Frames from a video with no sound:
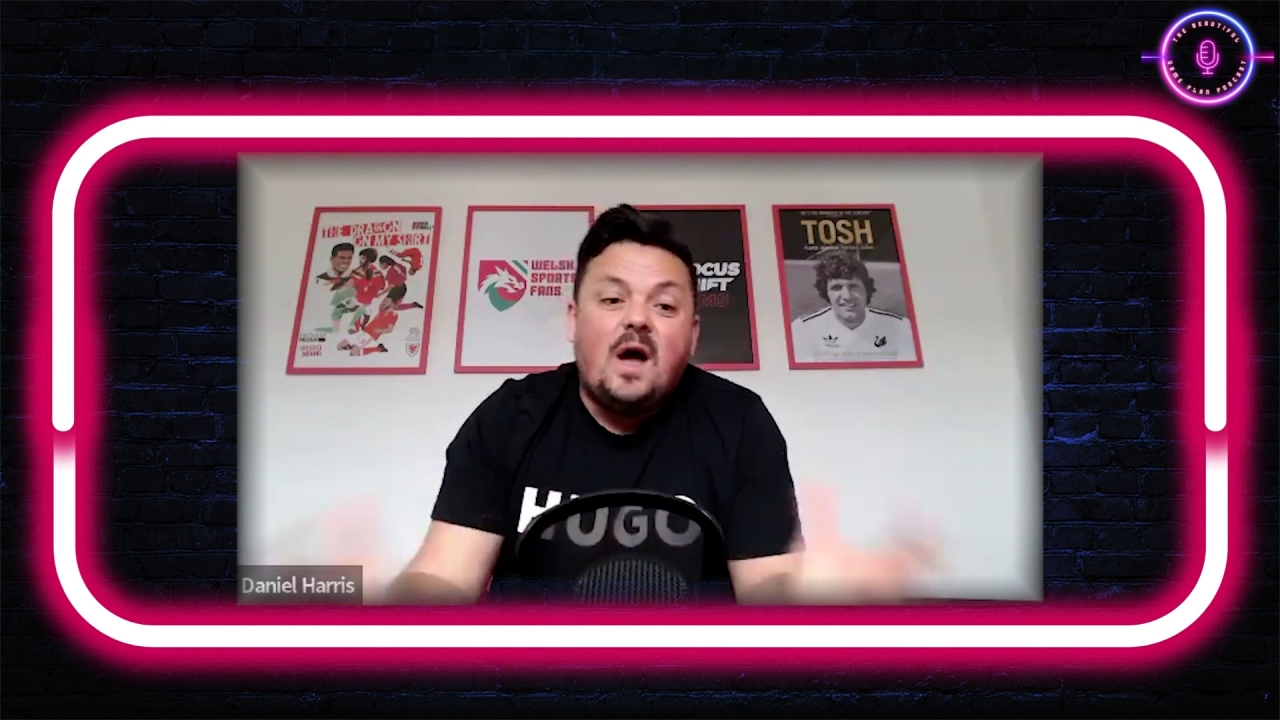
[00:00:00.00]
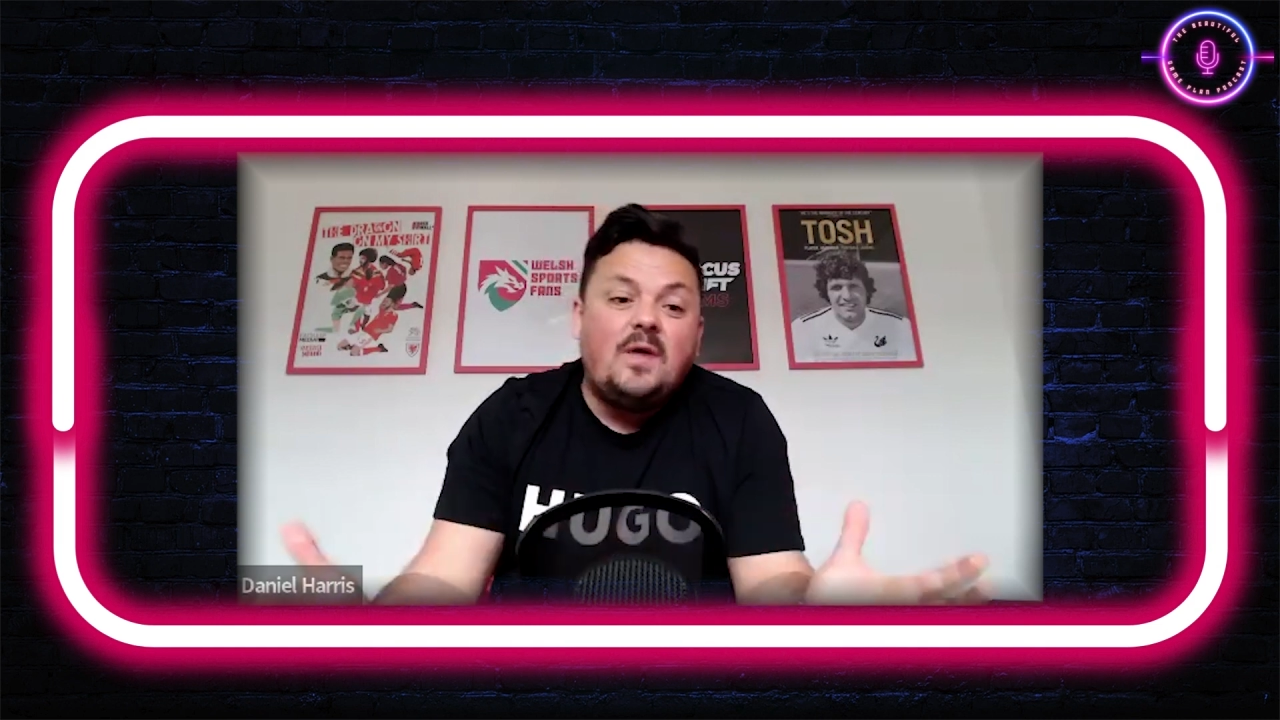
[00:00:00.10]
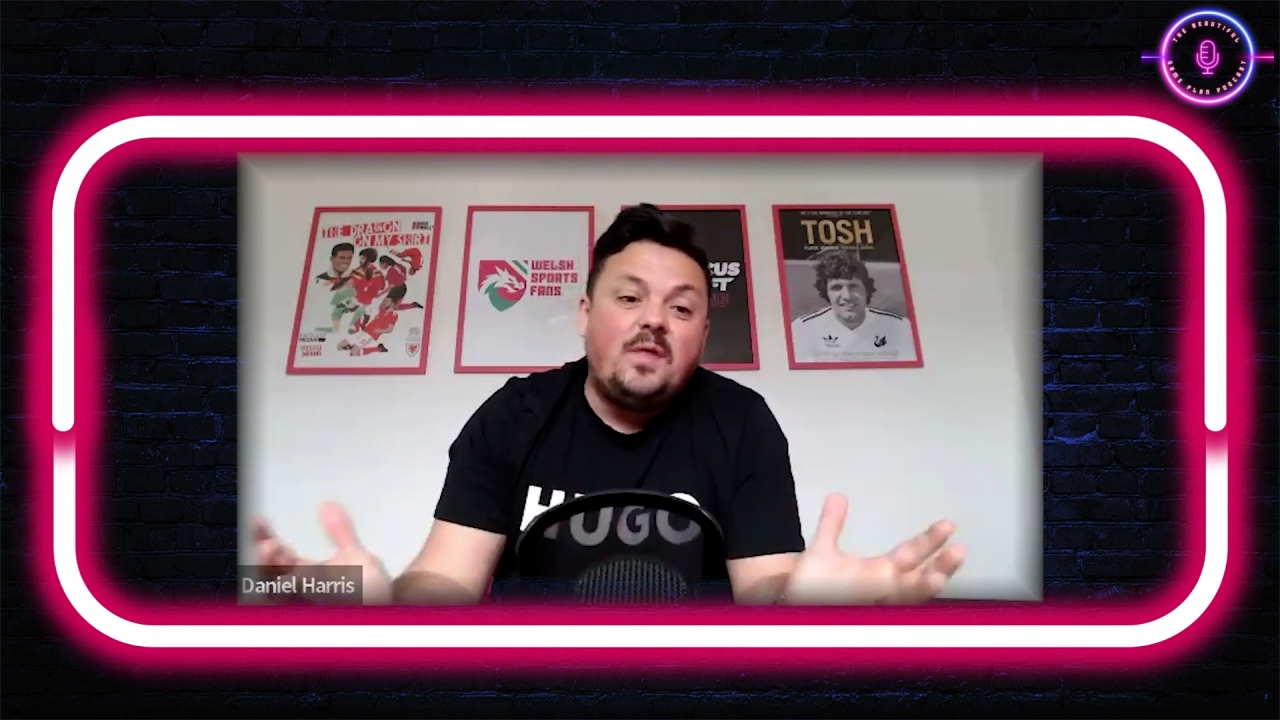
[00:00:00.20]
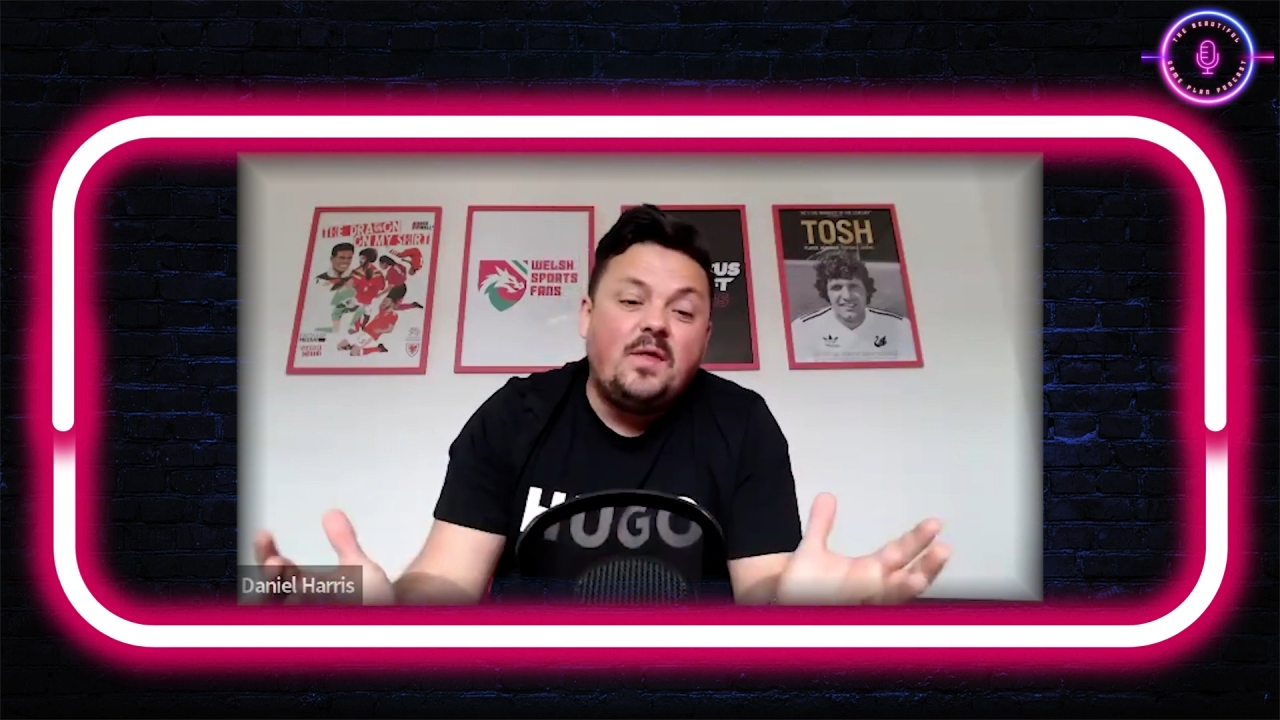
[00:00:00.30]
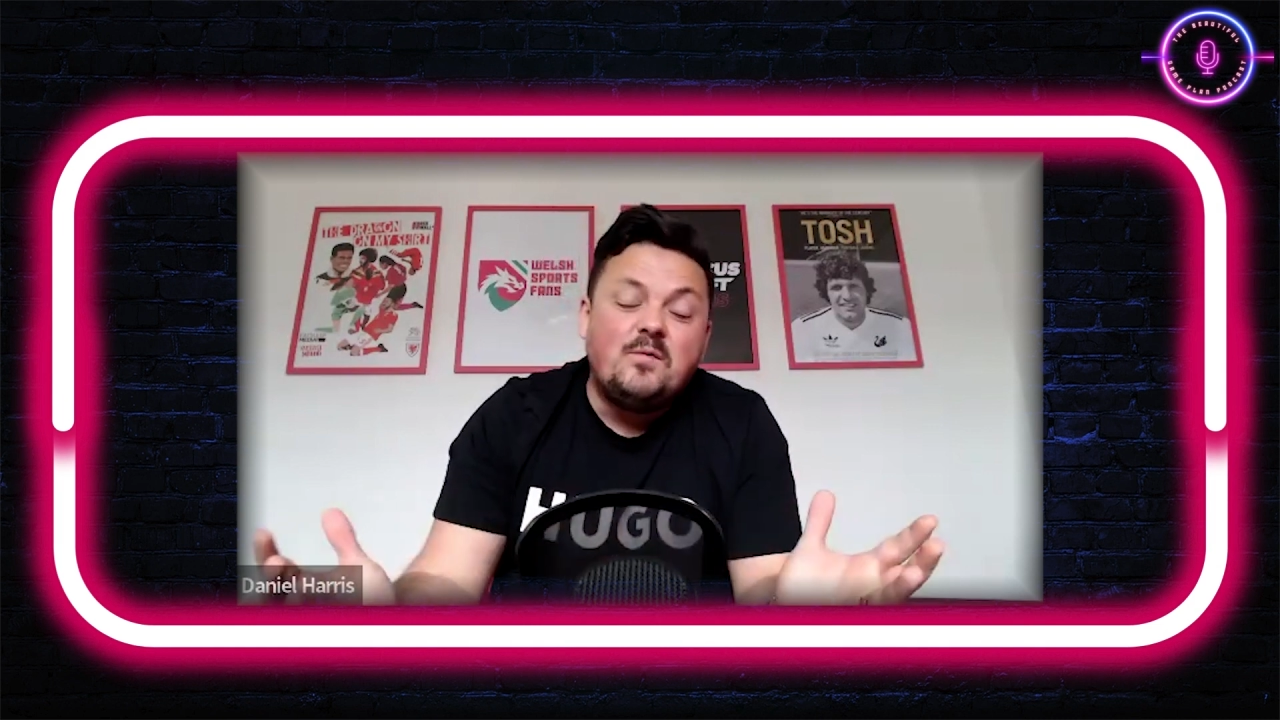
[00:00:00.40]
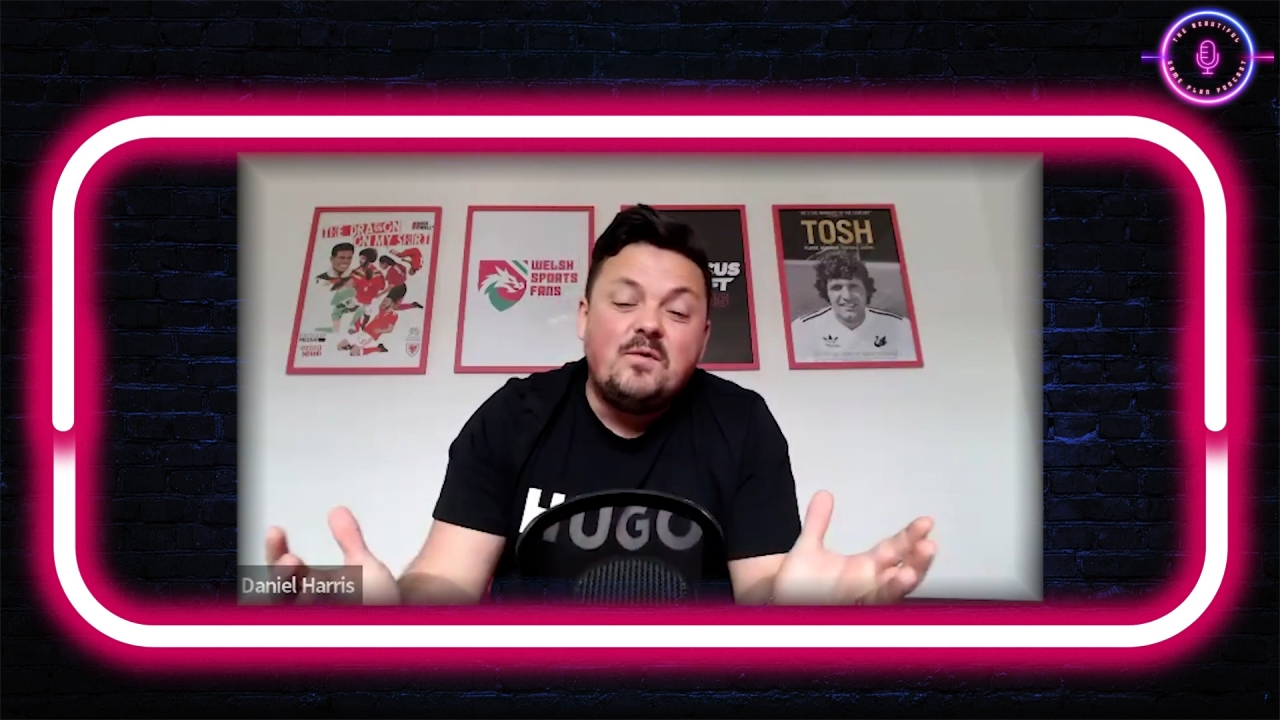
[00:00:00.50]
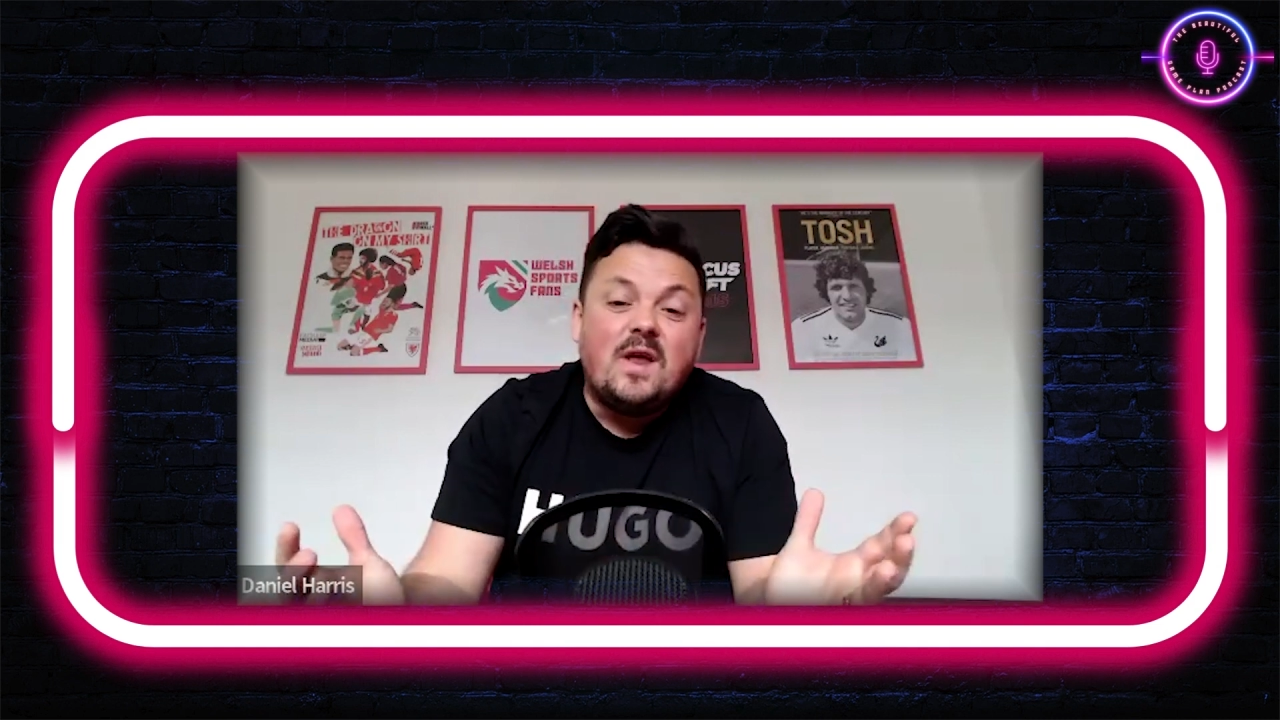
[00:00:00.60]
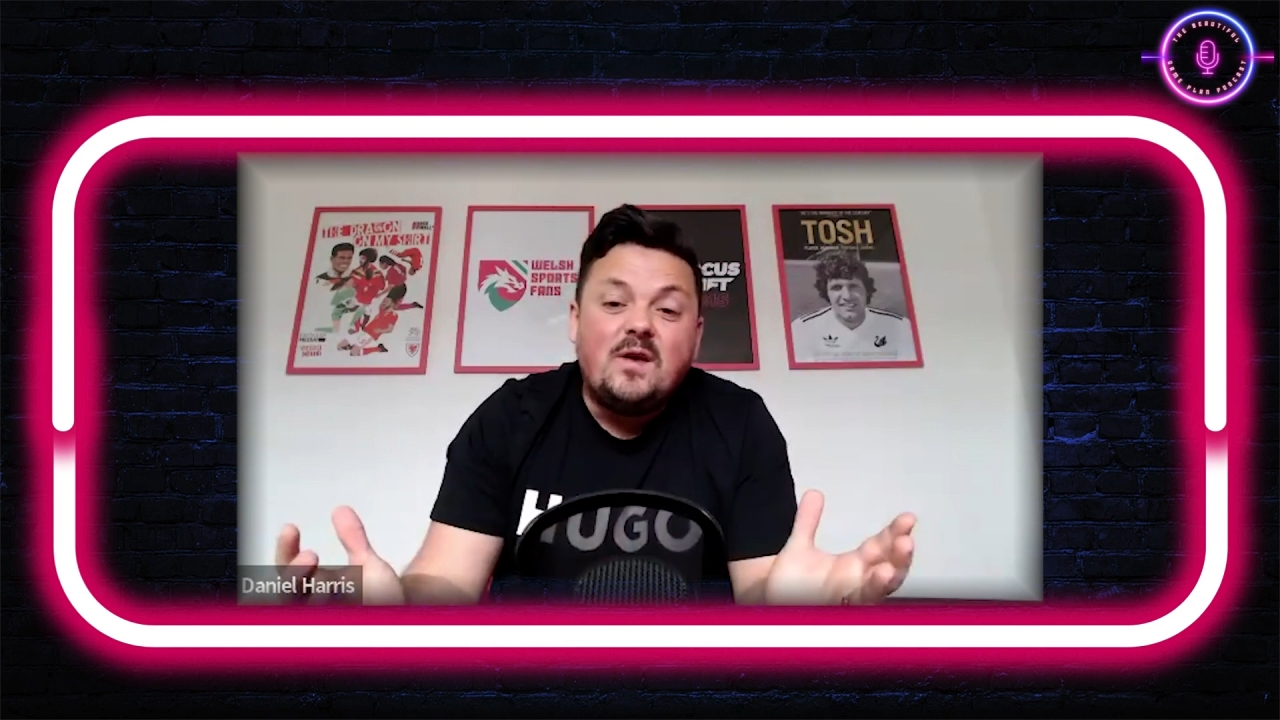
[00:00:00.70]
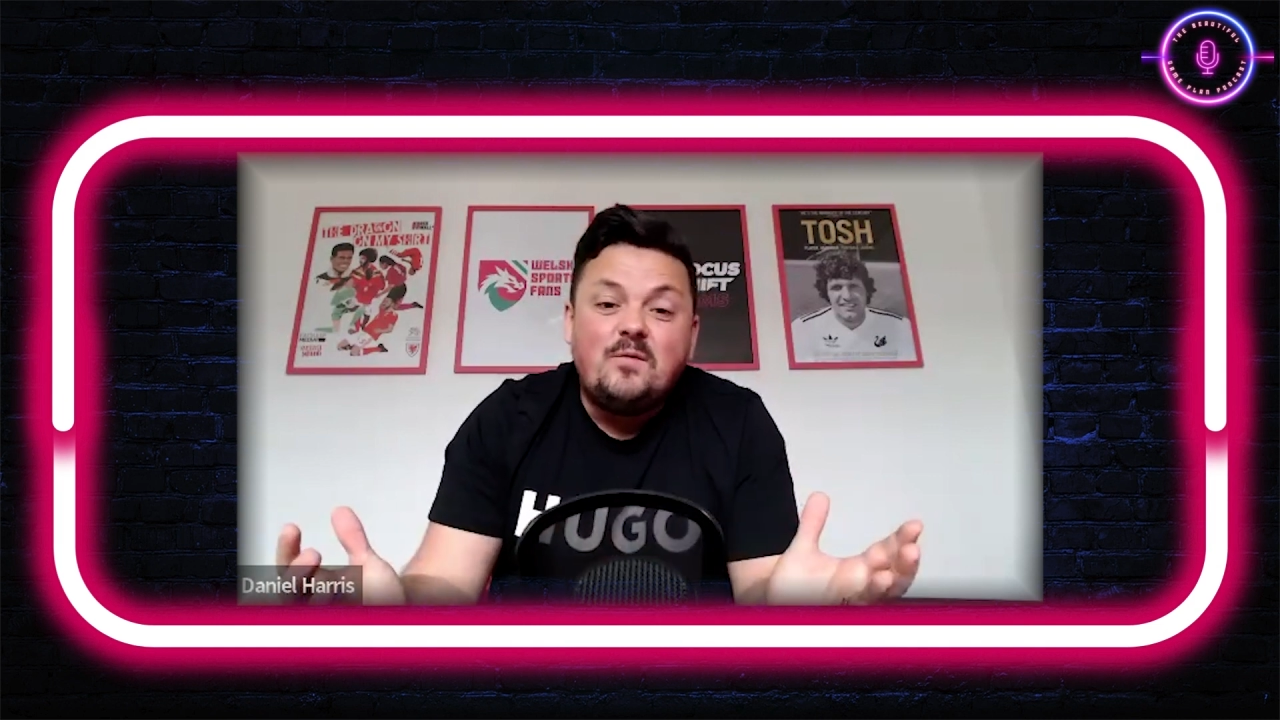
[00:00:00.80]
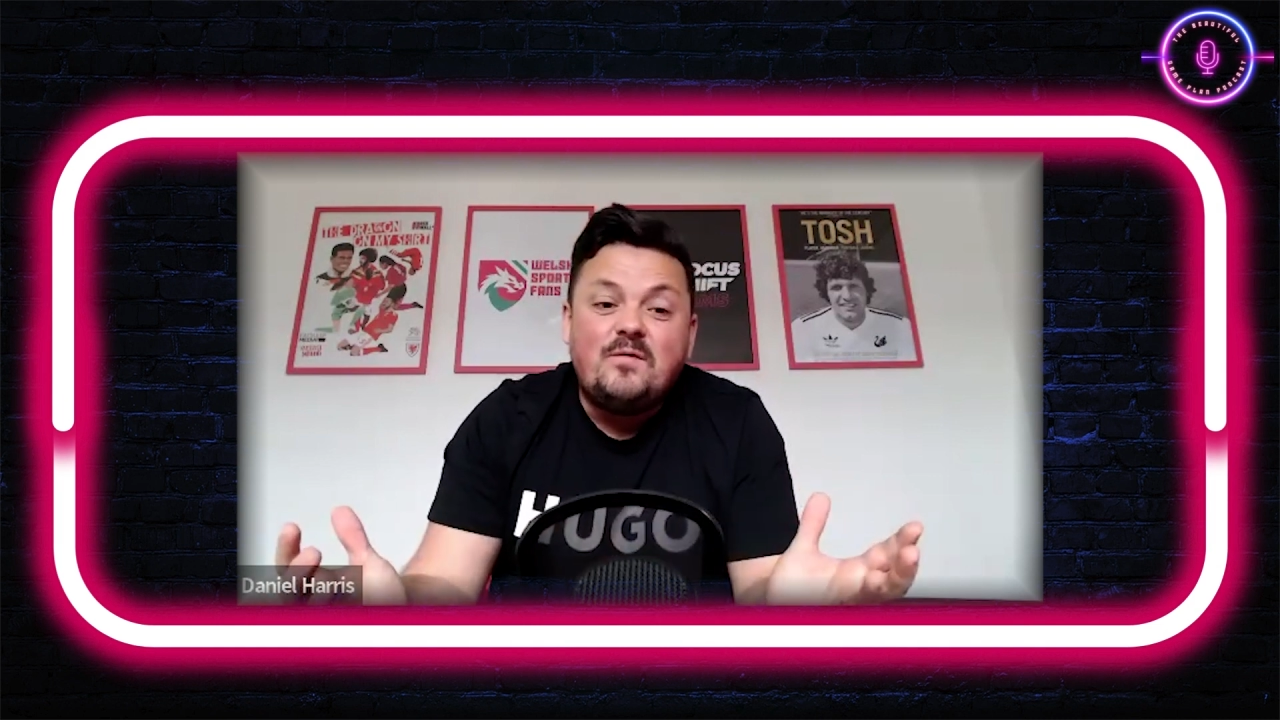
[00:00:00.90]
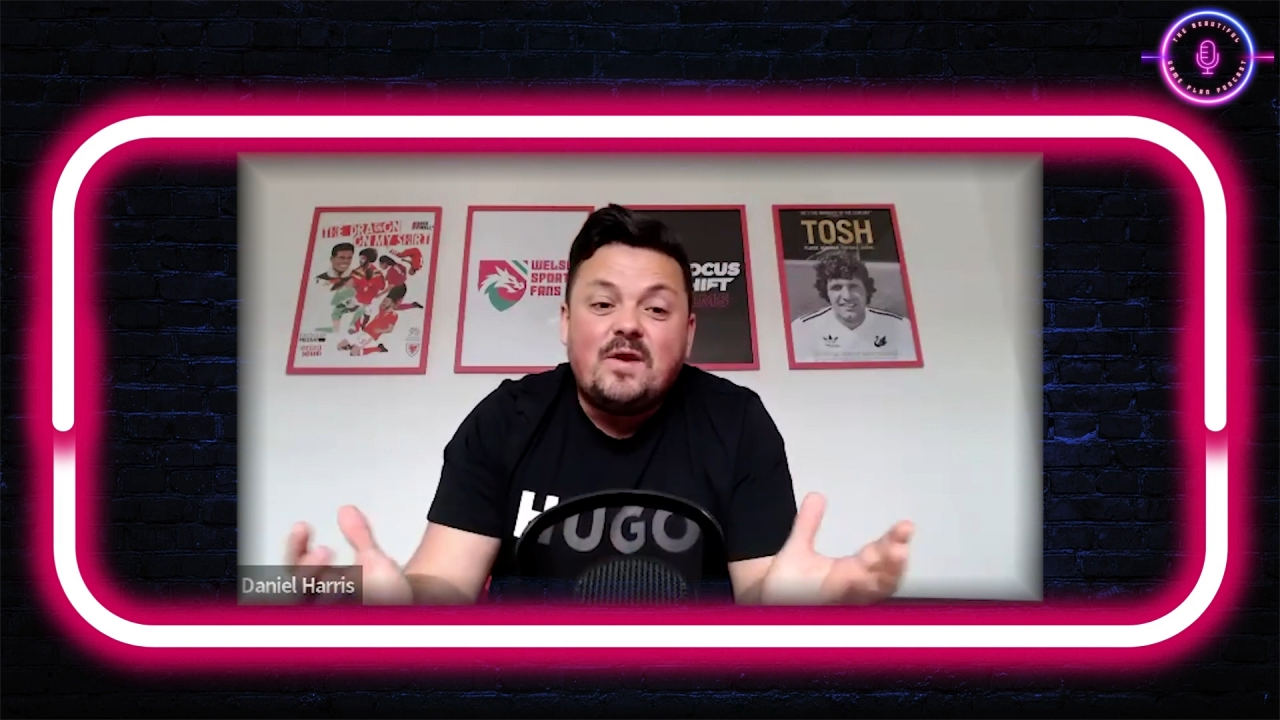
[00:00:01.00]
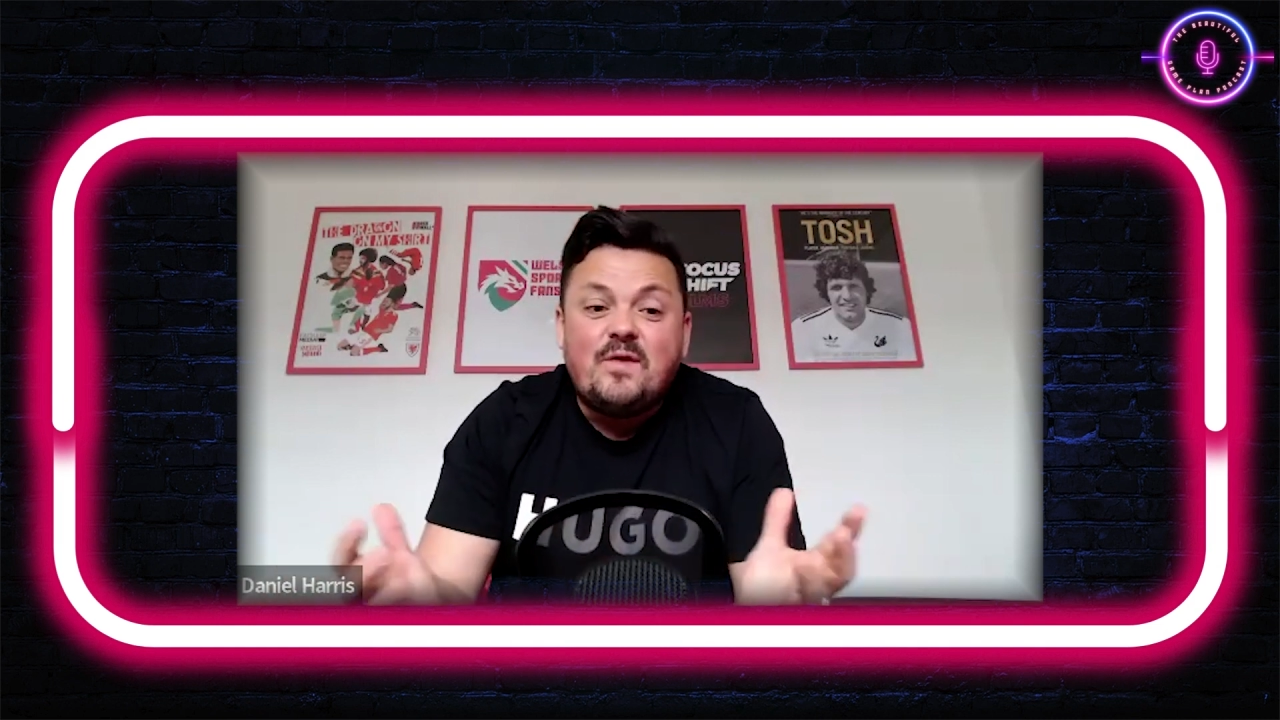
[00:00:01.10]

I think we've had a